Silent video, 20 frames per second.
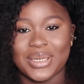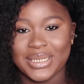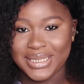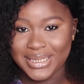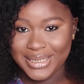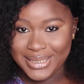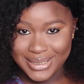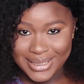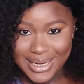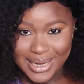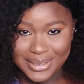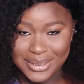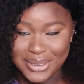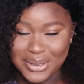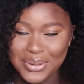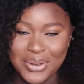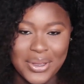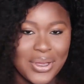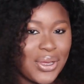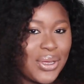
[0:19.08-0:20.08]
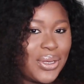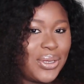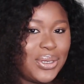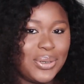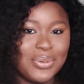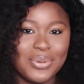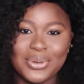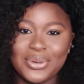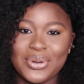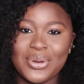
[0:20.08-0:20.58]
this channel,
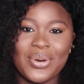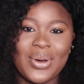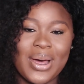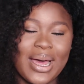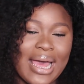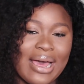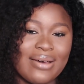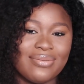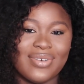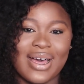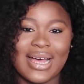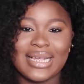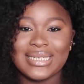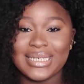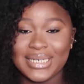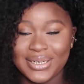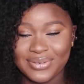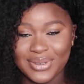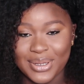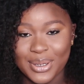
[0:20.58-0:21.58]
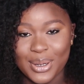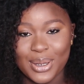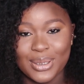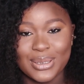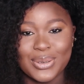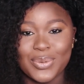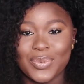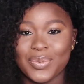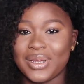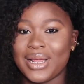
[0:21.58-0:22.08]
you will know I have achieved a
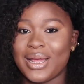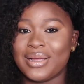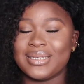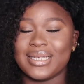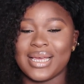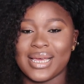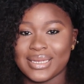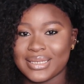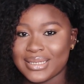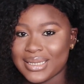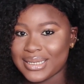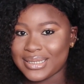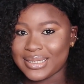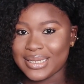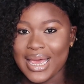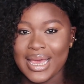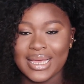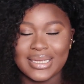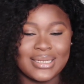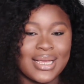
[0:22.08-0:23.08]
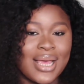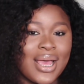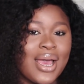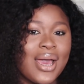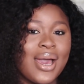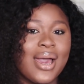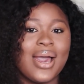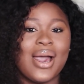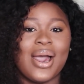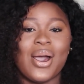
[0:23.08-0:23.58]
lot without exercise.
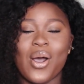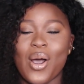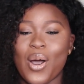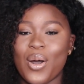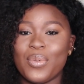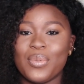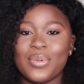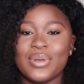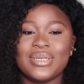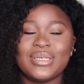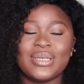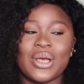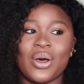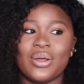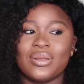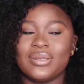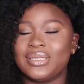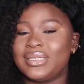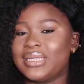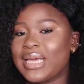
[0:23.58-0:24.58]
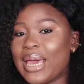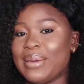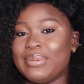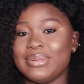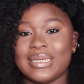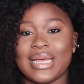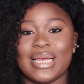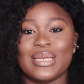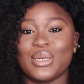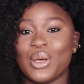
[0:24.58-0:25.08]
Almost all the time
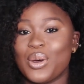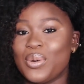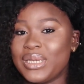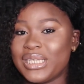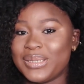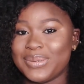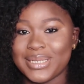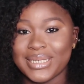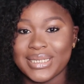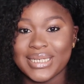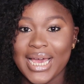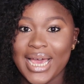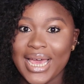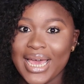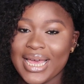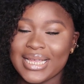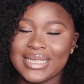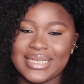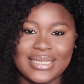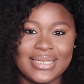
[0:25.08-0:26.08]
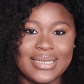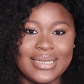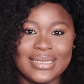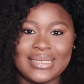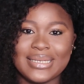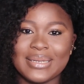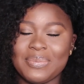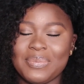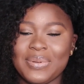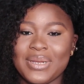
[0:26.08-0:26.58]
it has always been diet,
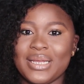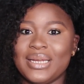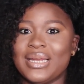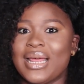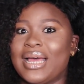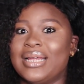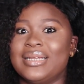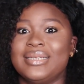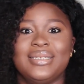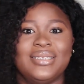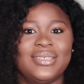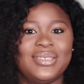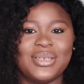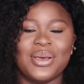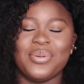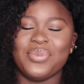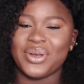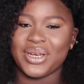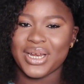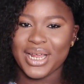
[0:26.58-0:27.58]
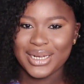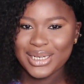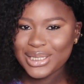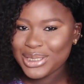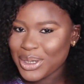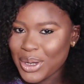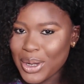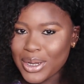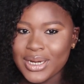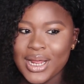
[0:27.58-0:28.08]
discipline and
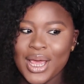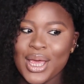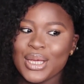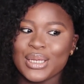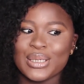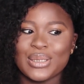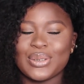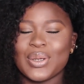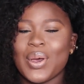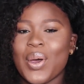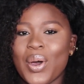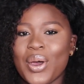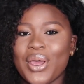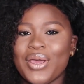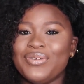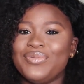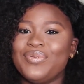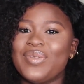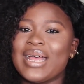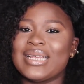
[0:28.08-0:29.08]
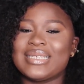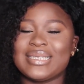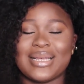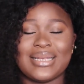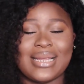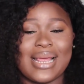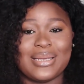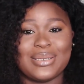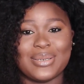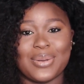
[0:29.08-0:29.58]
determination. So if that
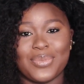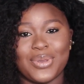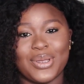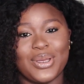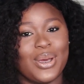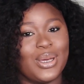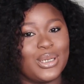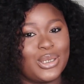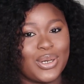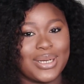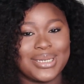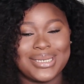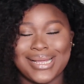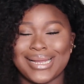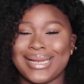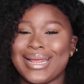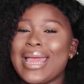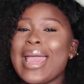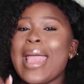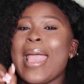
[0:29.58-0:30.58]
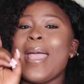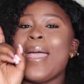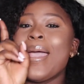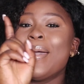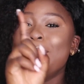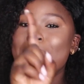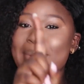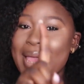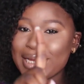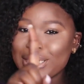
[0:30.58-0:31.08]
sounds like something you're interested in,
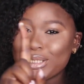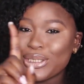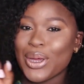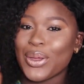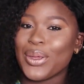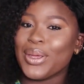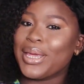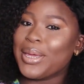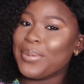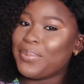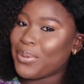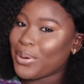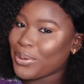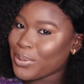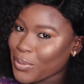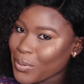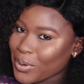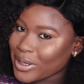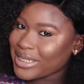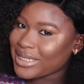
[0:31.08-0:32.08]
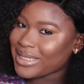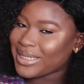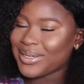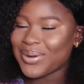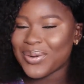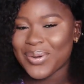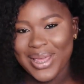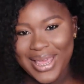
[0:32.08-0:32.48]
make sure you keep on watching,